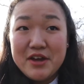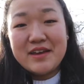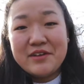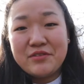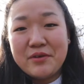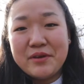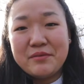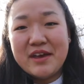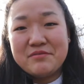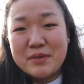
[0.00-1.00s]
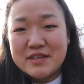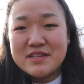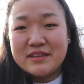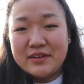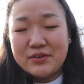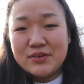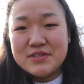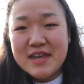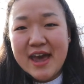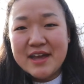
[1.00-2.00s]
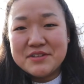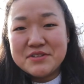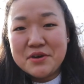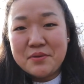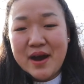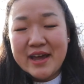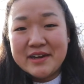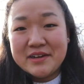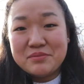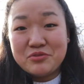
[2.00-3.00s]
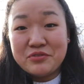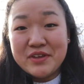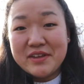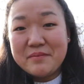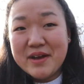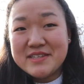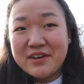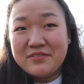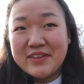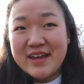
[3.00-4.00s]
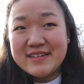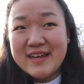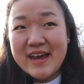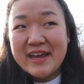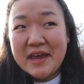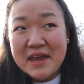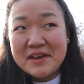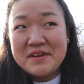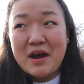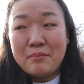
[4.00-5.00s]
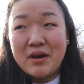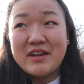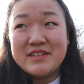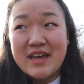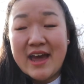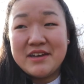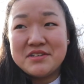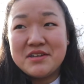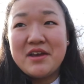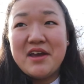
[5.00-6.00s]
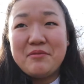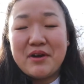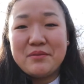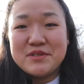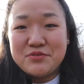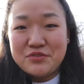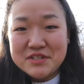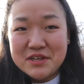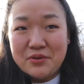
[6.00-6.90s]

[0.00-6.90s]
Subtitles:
In rowing, we have bigs and littles, and so I ended up revealing myself on that day in a muddy tent where it was freezing